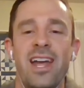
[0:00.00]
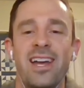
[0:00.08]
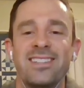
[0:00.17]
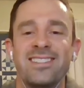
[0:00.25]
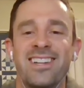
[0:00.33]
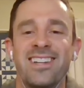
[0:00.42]
your
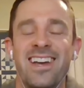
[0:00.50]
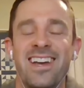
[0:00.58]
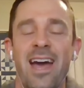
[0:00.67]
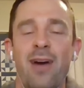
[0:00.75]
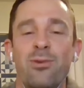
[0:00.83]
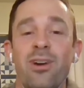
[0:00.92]
hand.
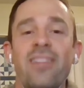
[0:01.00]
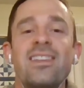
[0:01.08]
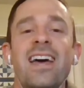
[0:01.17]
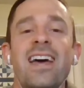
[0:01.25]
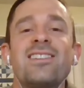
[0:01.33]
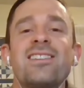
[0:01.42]
And we're on
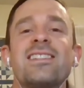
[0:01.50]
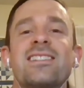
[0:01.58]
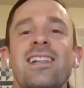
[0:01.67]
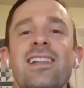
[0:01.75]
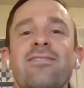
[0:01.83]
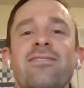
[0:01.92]
the edge of this
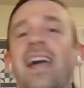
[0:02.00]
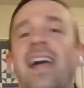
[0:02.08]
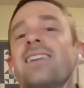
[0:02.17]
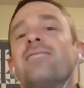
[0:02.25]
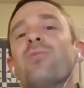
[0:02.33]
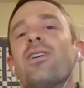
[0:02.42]
cliff, and
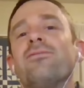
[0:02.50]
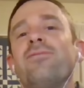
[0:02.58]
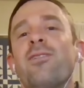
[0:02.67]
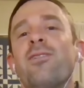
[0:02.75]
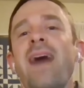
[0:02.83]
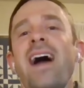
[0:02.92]
I didn't want to
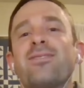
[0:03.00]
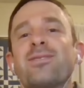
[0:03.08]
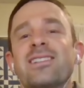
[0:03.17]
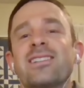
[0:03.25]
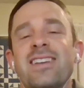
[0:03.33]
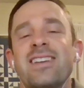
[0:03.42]
fall
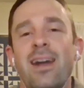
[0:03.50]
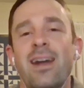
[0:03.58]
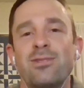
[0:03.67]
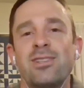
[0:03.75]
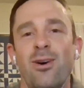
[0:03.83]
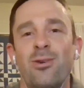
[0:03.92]
backwards. And I
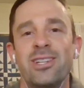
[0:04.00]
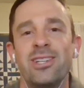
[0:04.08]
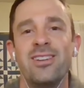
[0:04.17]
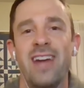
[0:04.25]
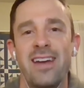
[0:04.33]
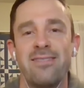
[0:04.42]
was just holding
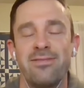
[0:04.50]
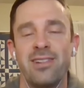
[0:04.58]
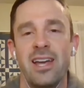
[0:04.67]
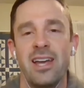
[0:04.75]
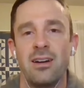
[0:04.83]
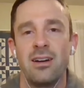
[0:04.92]
your hand for
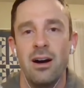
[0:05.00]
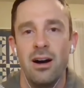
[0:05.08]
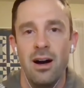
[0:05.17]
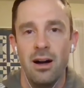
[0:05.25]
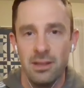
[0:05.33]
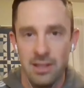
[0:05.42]
like
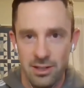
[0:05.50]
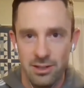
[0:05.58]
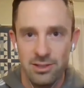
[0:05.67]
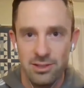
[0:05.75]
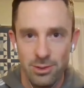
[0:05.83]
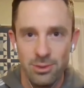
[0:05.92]
a
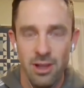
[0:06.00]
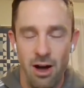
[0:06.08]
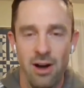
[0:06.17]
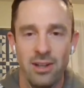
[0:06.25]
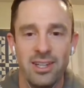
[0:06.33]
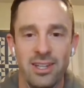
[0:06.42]
little too
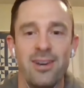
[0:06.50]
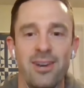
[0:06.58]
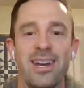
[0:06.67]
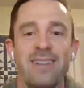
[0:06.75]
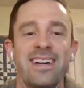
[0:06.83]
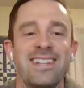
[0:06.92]
long, you
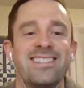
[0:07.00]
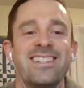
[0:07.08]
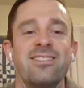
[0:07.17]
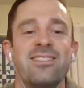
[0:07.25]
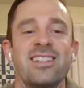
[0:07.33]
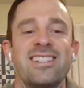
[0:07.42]
know, and mm-hmm.
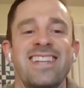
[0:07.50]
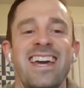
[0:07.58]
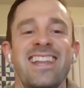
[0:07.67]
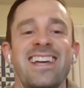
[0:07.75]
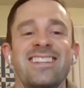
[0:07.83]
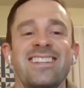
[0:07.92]
eventually you're just
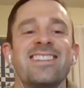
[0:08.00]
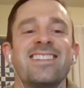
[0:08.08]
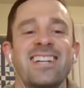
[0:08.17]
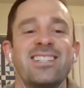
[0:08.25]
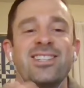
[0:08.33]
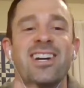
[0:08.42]
kind of like you
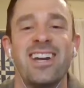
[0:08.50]
like